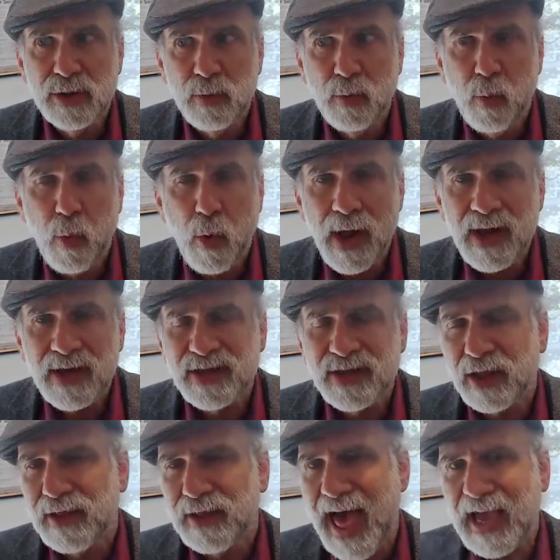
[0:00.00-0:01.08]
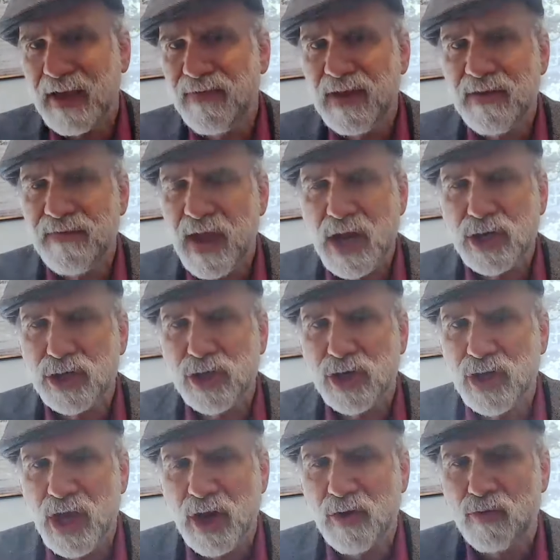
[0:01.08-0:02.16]
what is the lack of
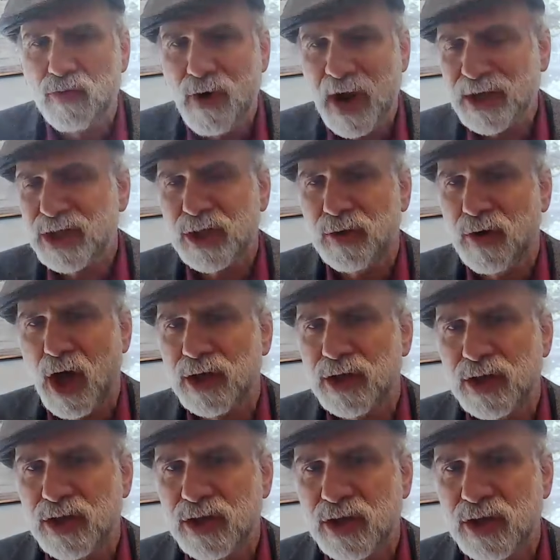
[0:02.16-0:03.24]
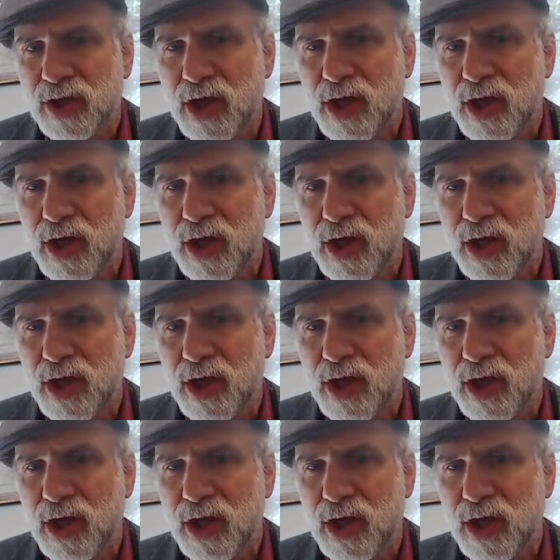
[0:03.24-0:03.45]
innovation in restaurants